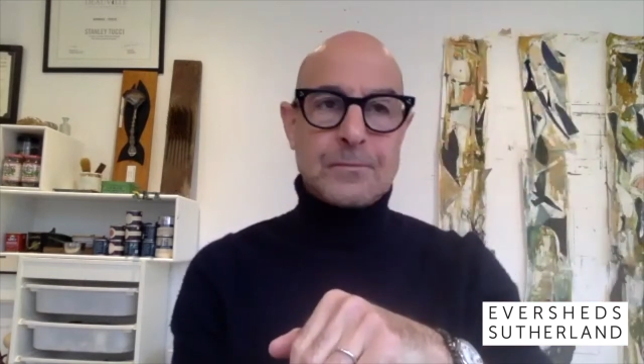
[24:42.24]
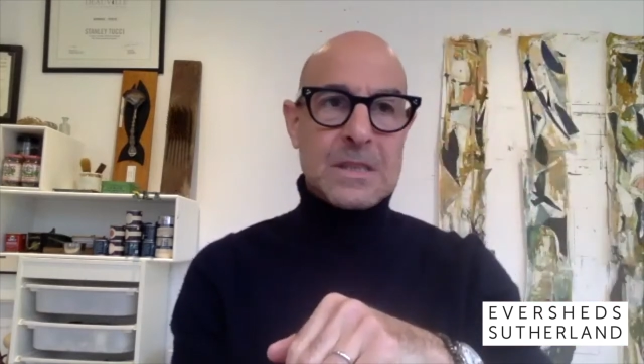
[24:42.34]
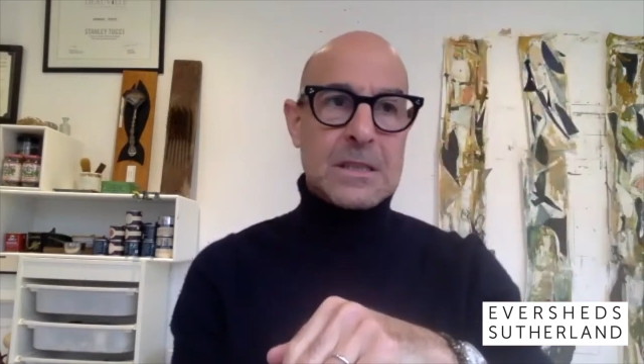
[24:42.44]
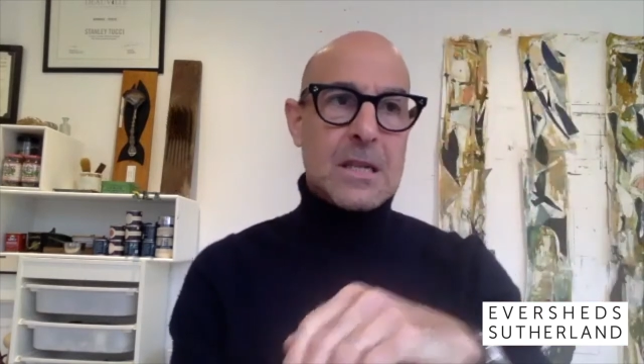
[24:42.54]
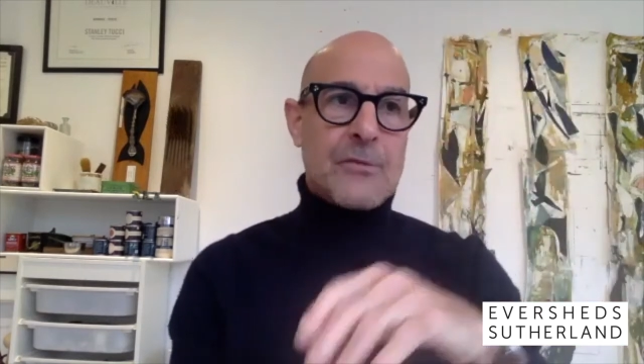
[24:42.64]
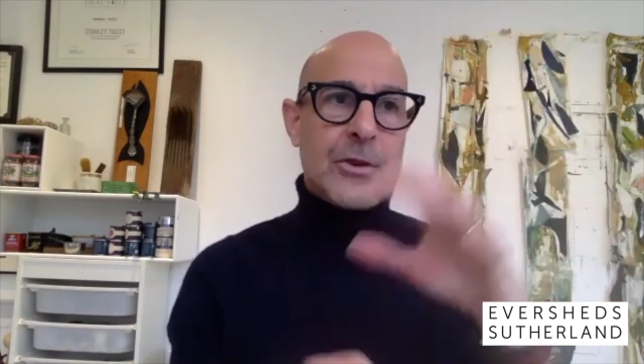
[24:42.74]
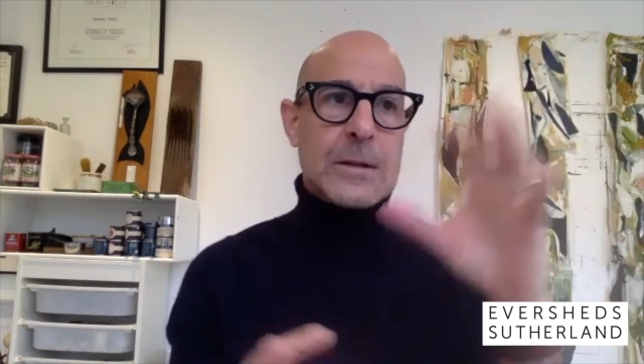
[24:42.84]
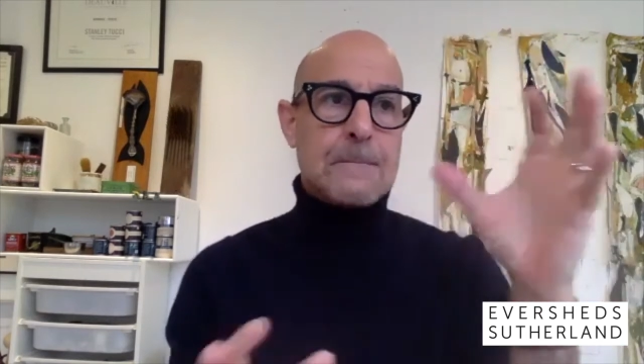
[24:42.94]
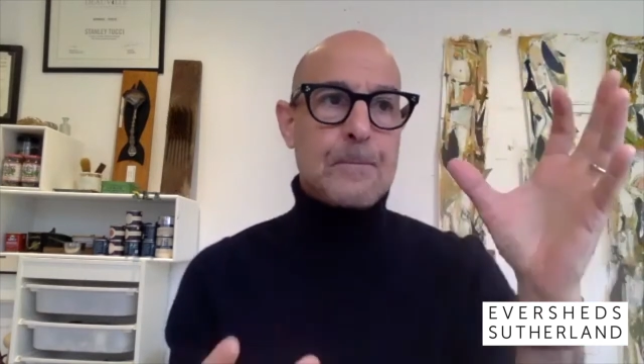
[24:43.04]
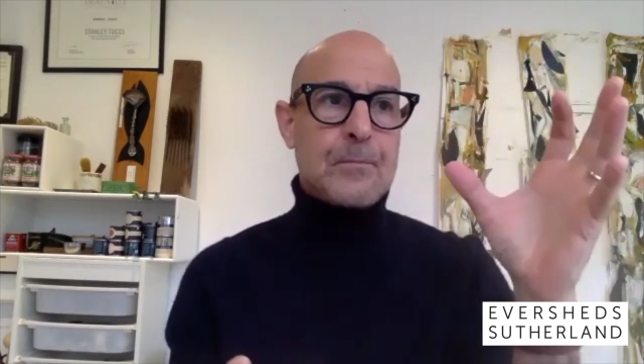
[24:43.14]

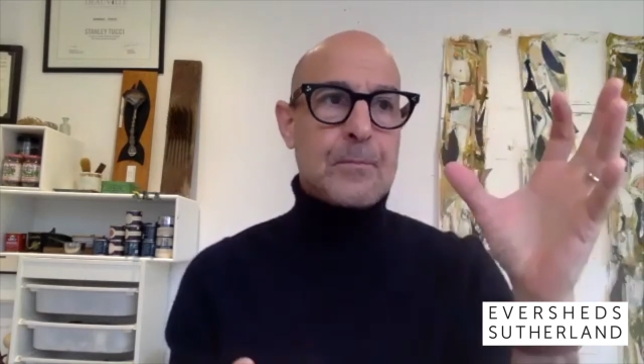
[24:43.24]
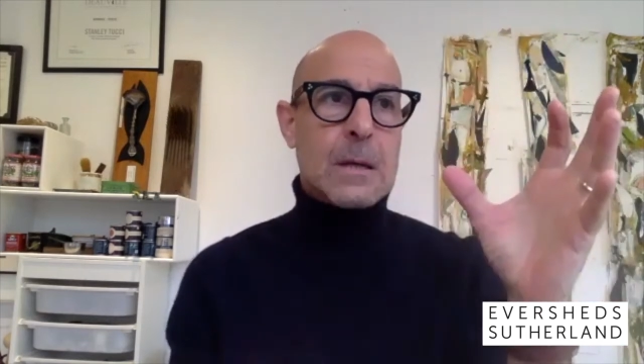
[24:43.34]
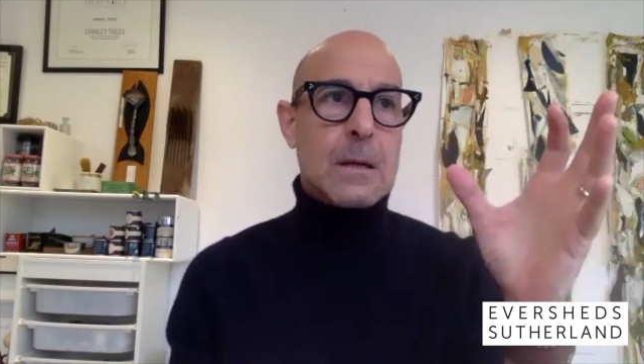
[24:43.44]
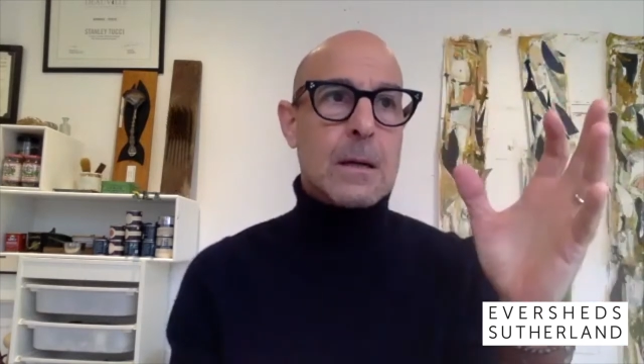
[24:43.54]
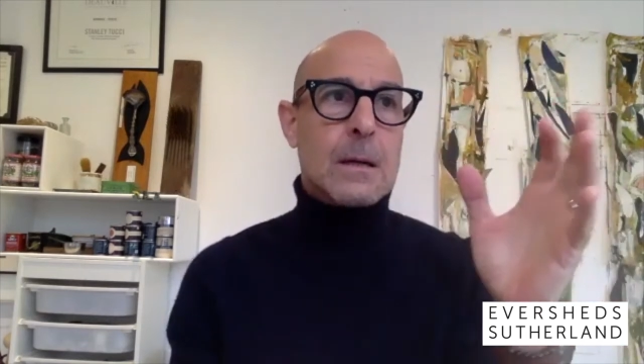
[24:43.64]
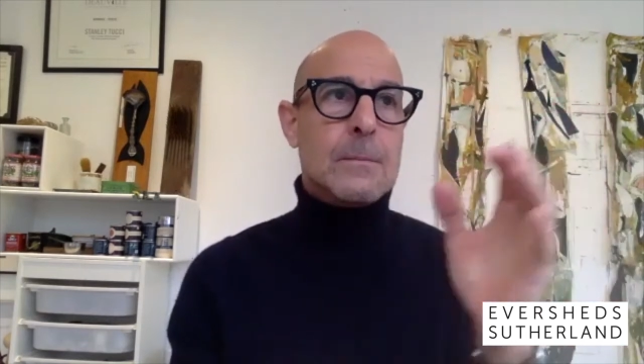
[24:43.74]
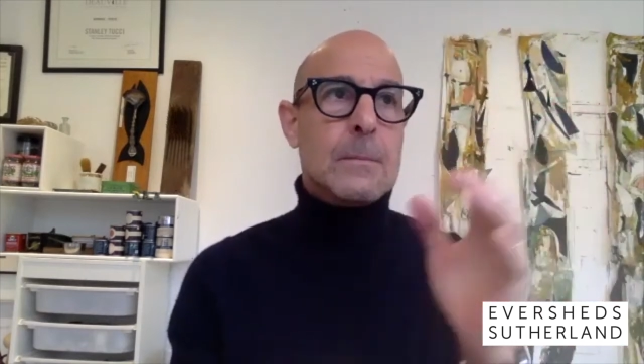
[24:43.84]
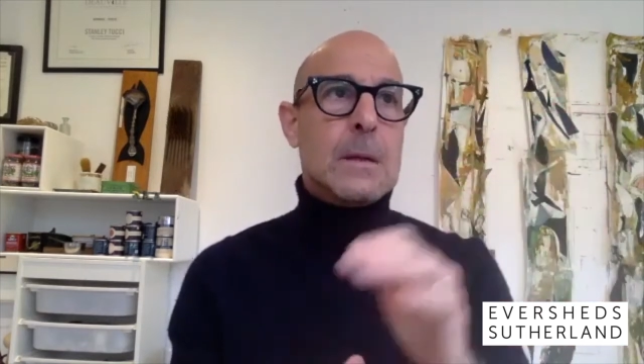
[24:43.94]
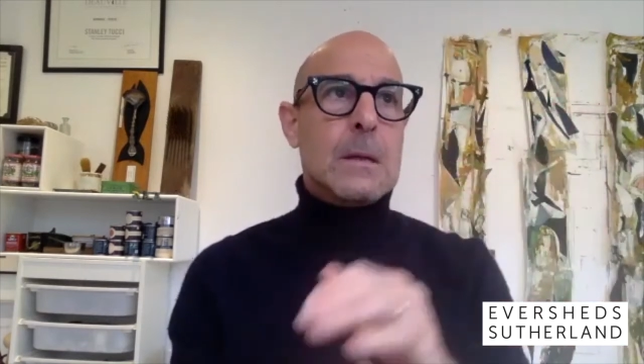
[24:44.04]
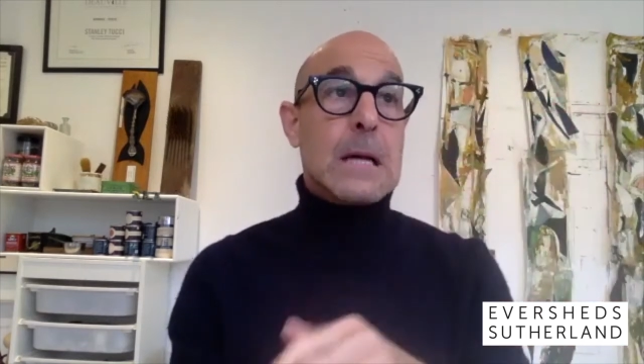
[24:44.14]
different
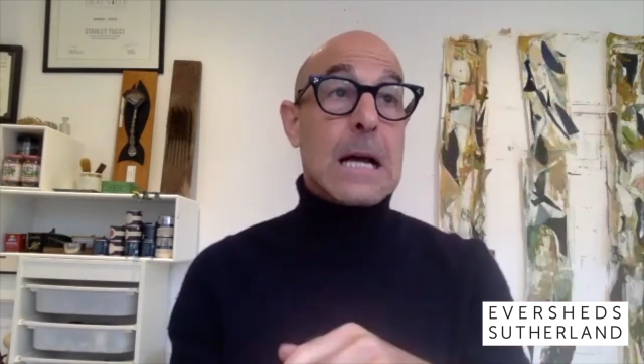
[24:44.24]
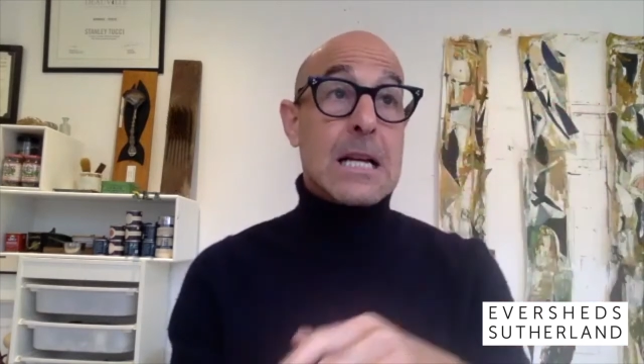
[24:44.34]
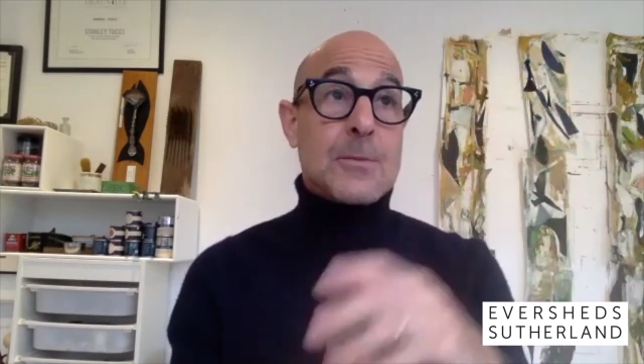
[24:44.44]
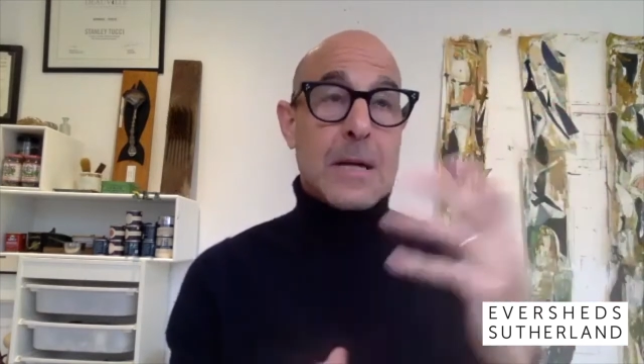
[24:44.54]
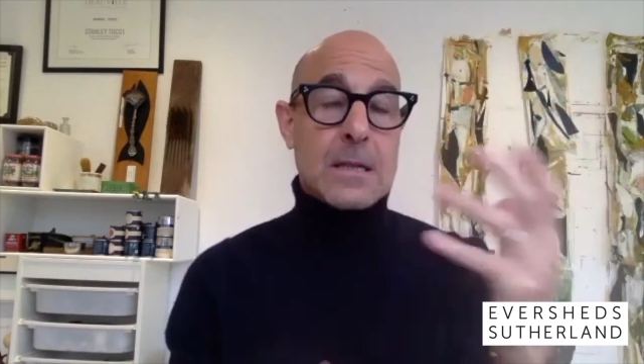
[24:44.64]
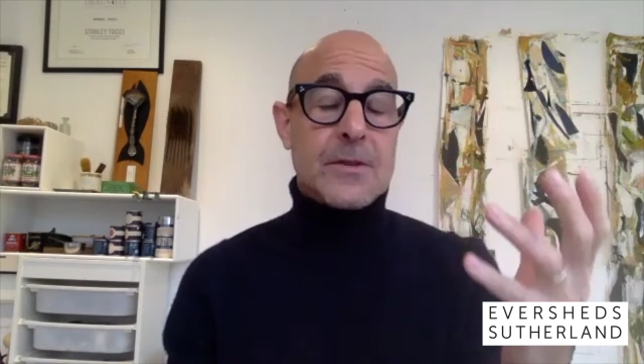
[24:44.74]
aspects